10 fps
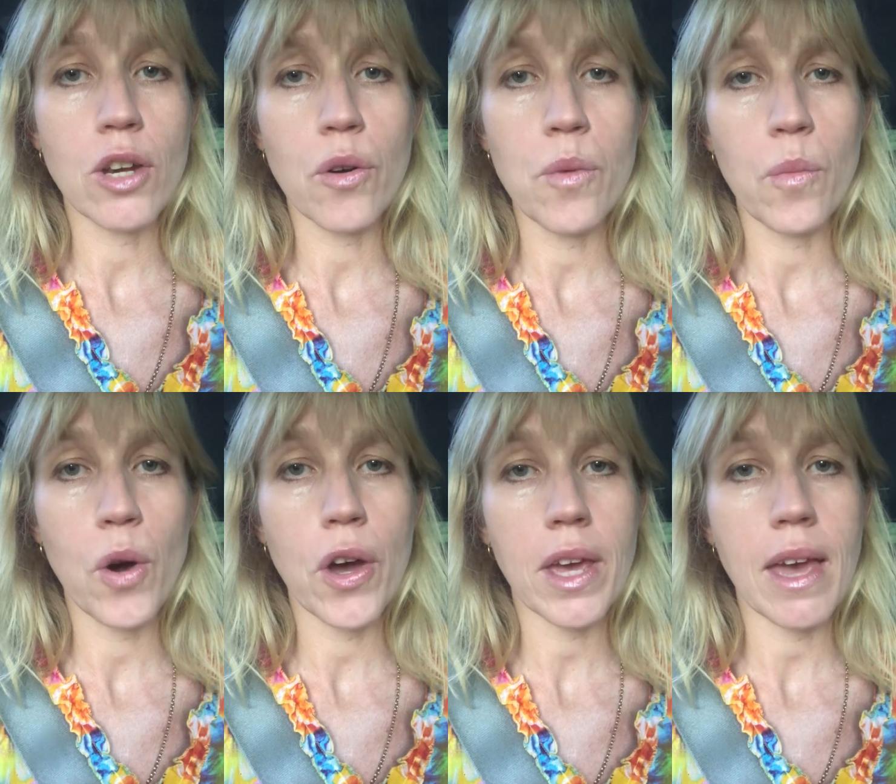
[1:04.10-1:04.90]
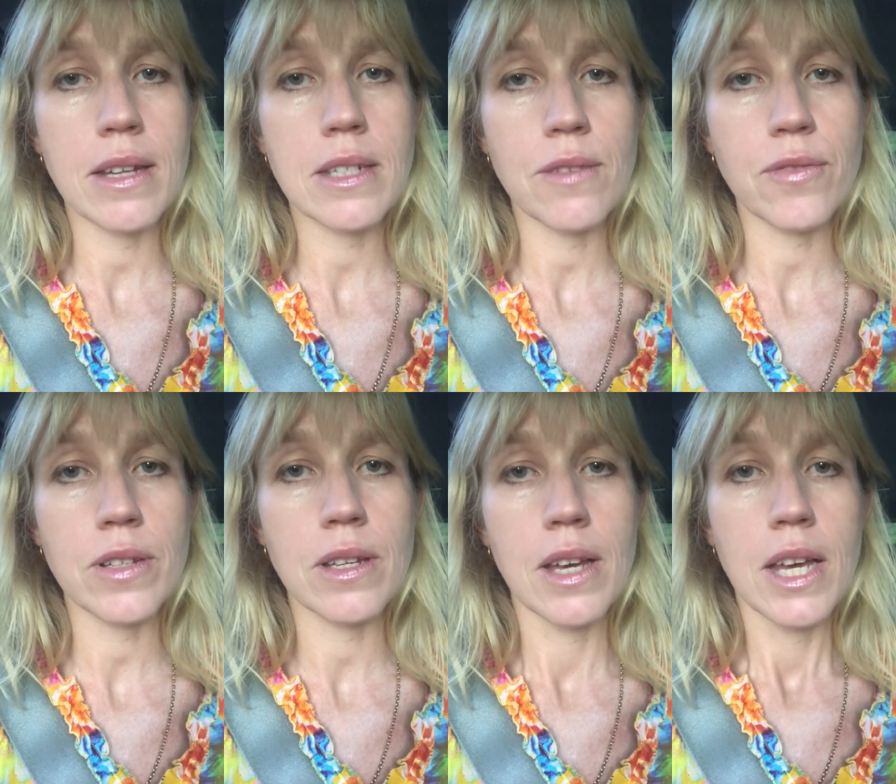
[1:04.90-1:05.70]
group work and
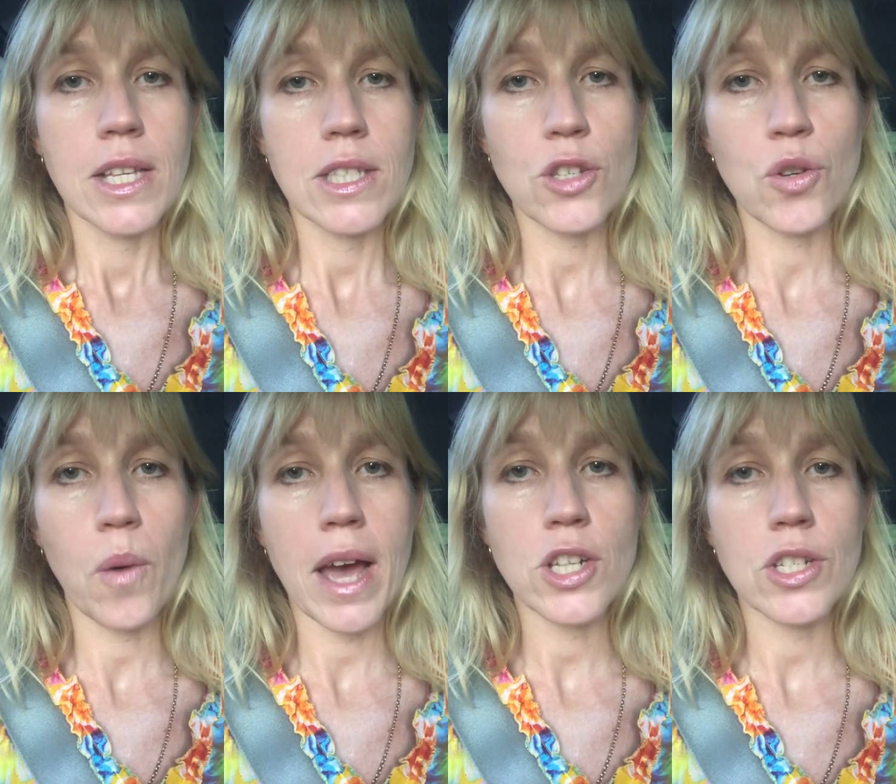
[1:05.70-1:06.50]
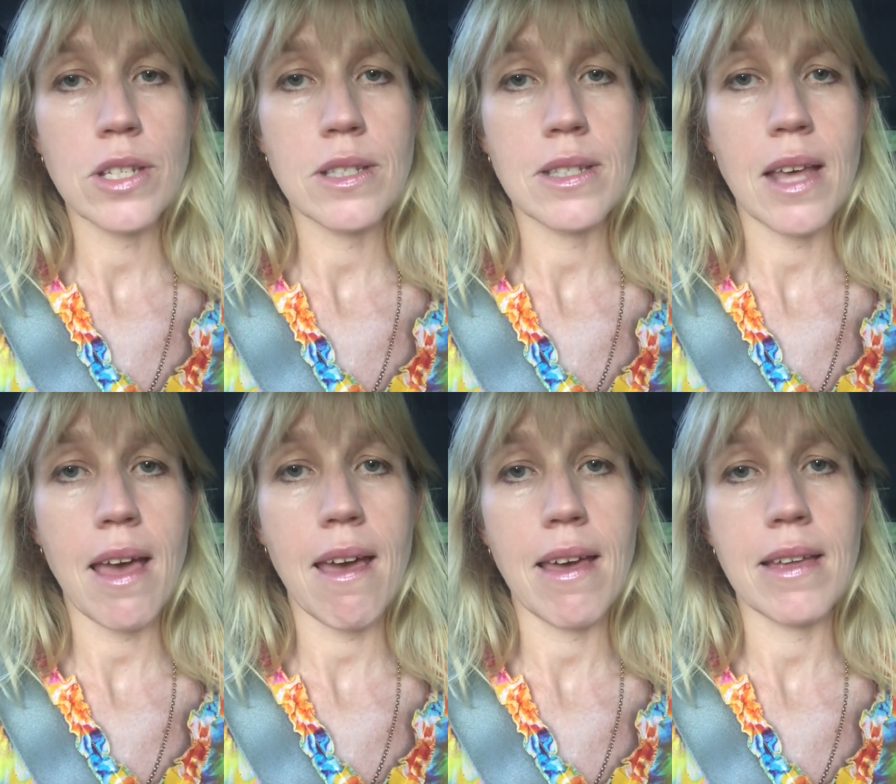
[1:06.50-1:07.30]
different situations
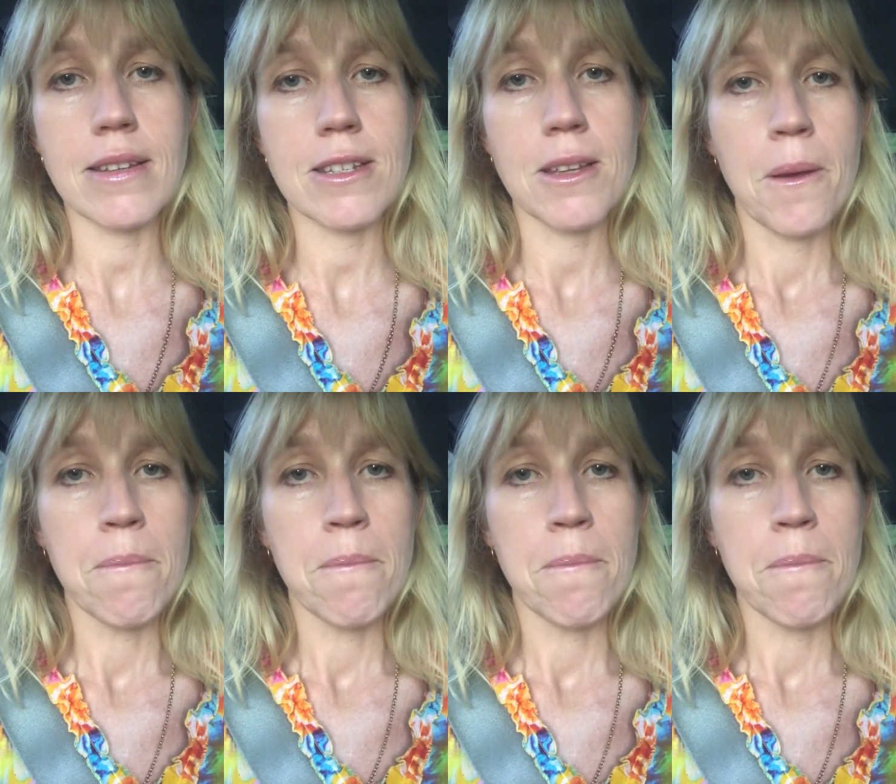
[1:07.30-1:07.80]
and